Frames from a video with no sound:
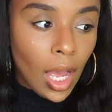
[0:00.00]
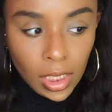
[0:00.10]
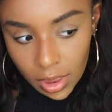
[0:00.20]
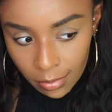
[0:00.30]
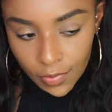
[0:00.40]
ain't
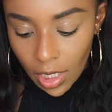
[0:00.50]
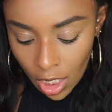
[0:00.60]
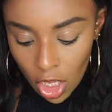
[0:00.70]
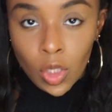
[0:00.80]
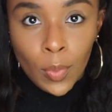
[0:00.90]
got that much faith,
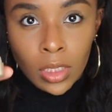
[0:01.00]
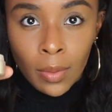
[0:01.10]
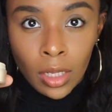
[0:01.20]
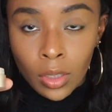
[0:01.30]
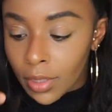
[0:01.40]
so I'm gonna take
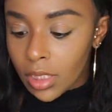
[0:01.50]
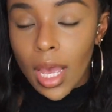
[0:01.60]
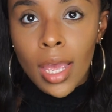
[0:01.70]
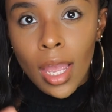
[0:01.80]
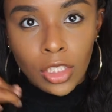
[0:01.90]
my Laura Mercier
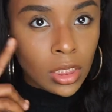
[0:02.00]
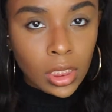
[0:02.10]
and just